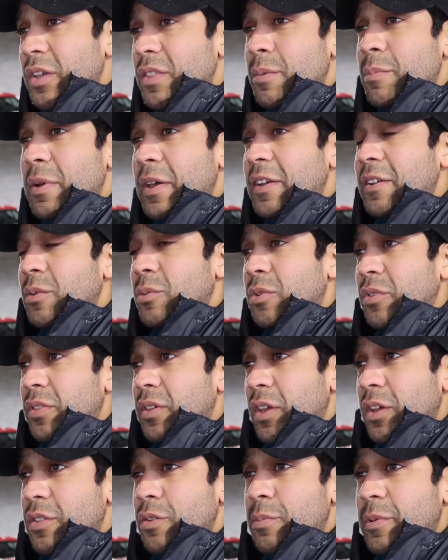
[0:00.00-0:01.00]
of
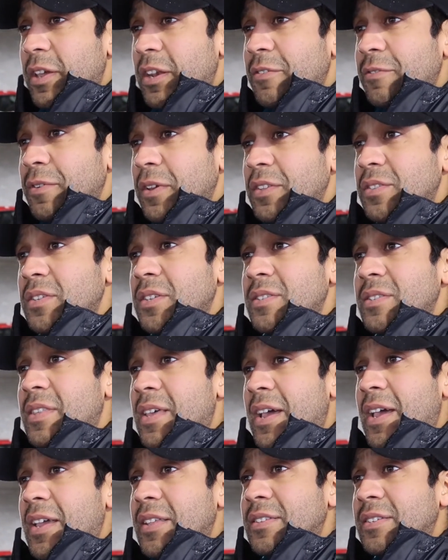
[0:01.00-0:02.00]
the other benefits is
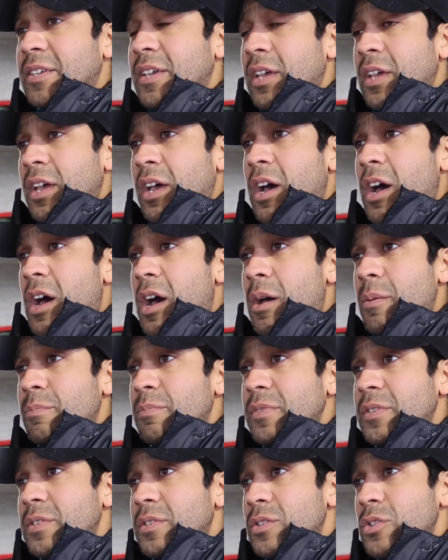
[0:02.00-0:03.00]
that
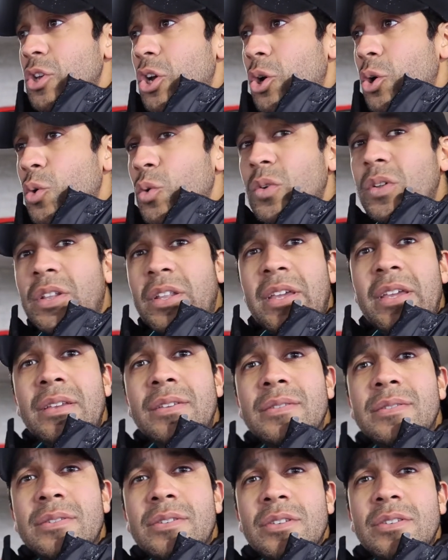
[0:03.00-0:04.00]
snow
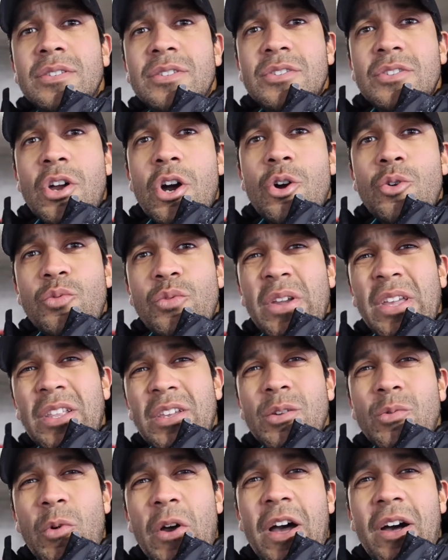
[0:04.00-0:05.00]
clings to snow
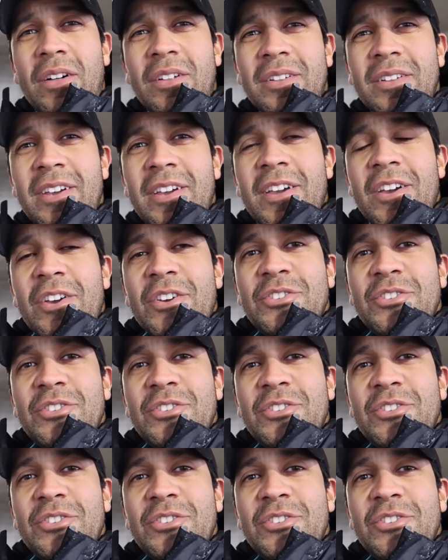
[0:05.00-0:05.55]
really well.